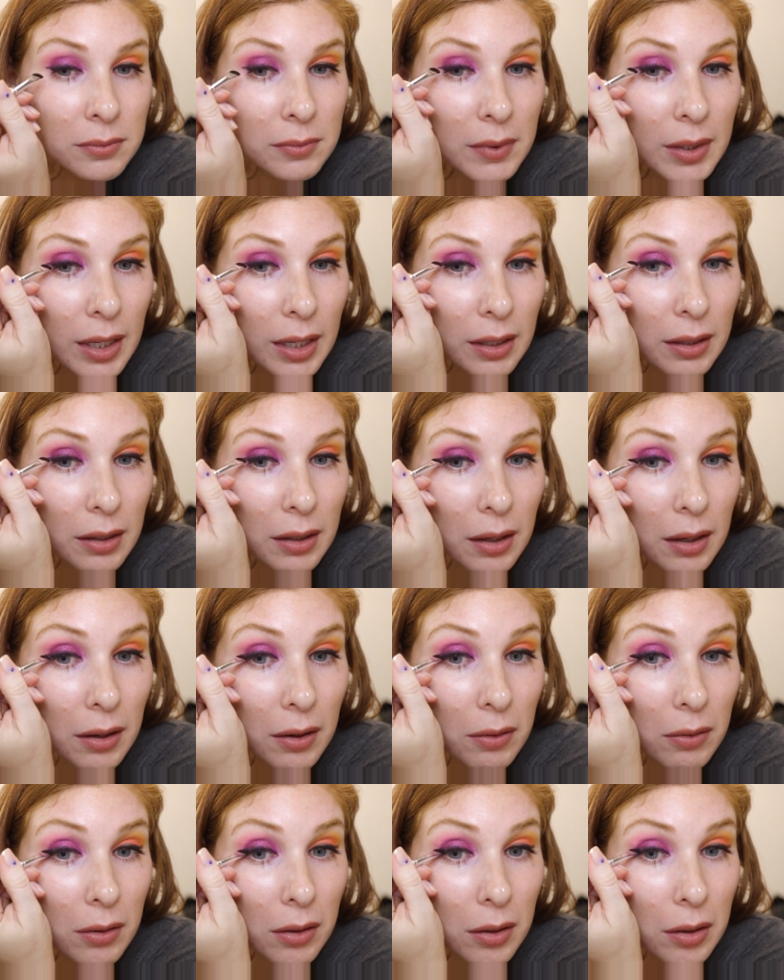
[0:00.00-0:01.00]
that
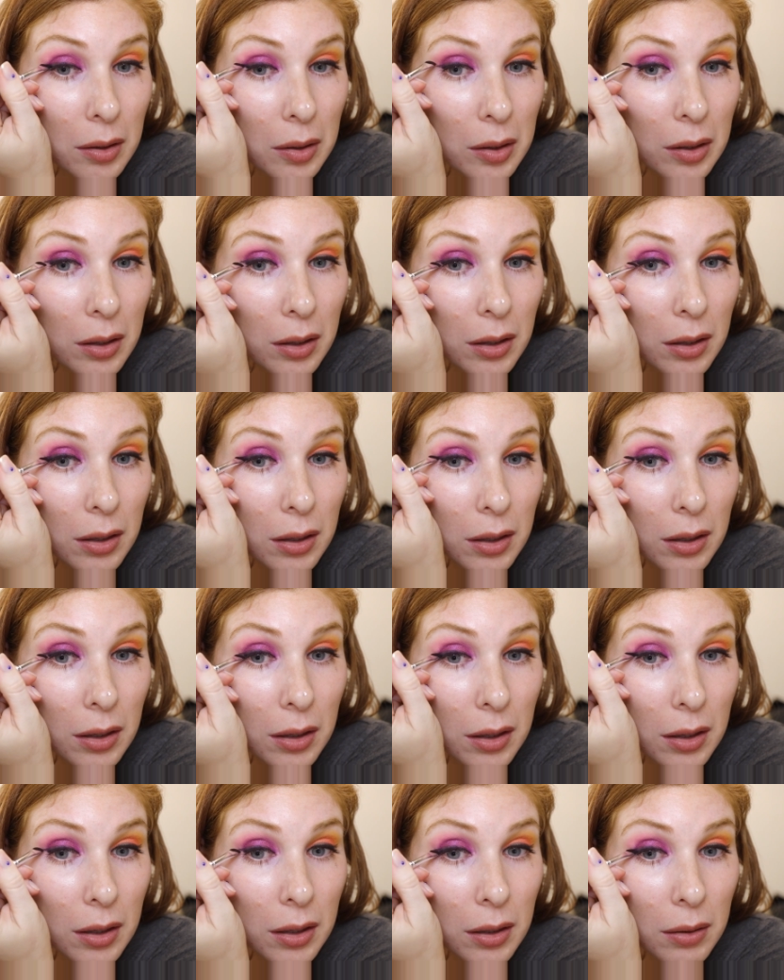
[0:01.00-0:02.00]
down,
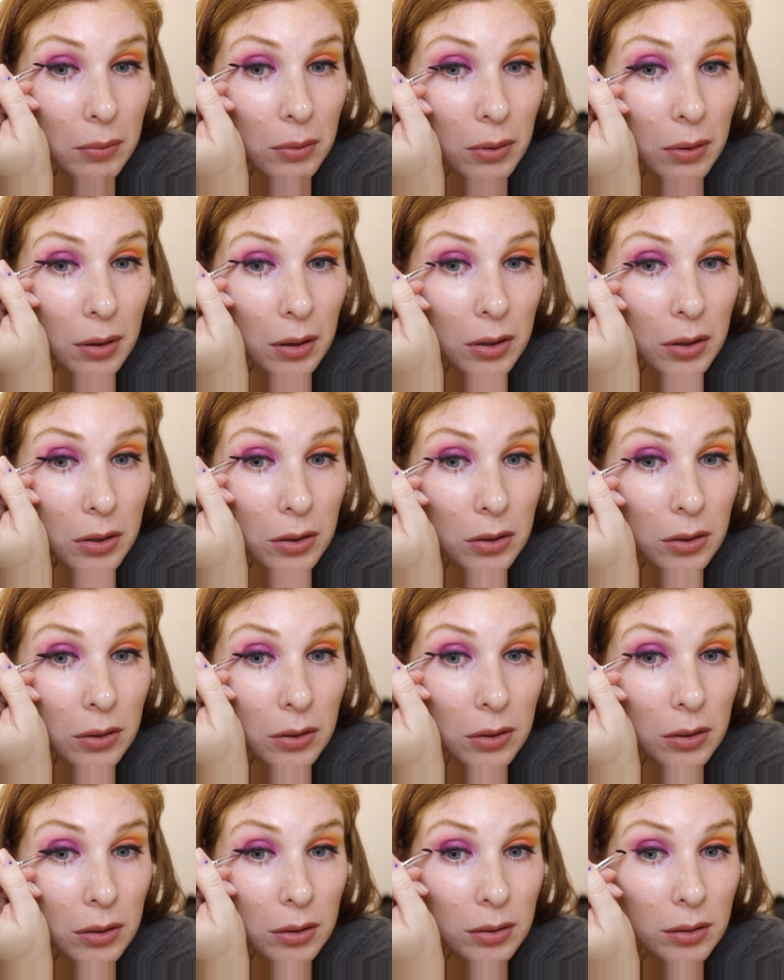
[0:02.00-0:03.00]
and I'm doing a
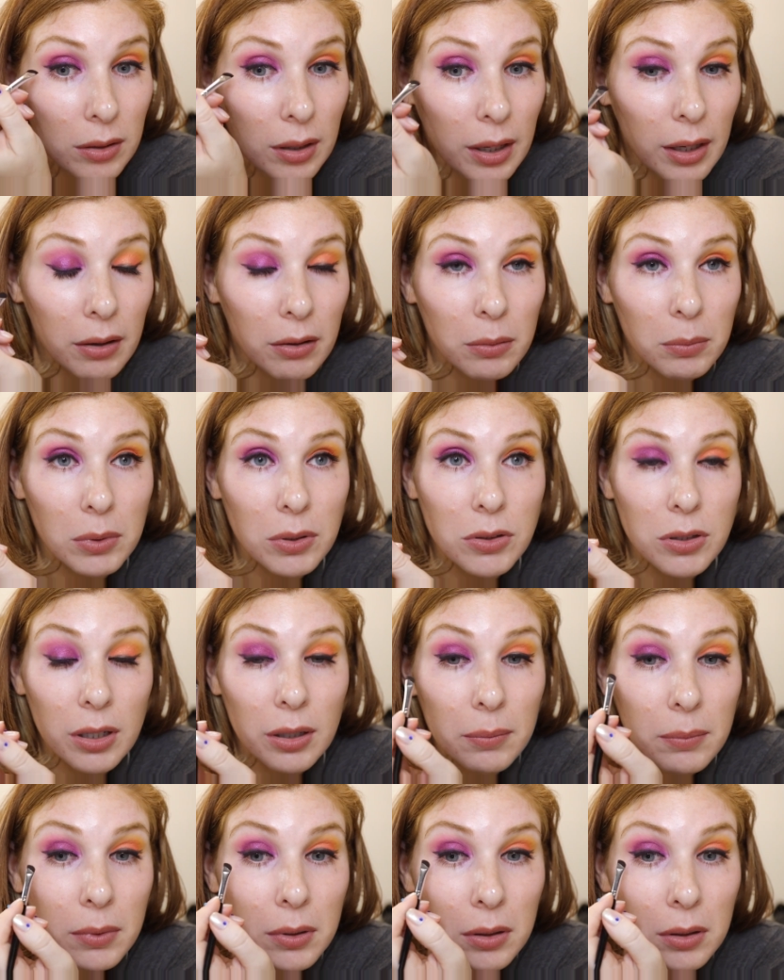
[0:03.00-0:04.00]
terrible job.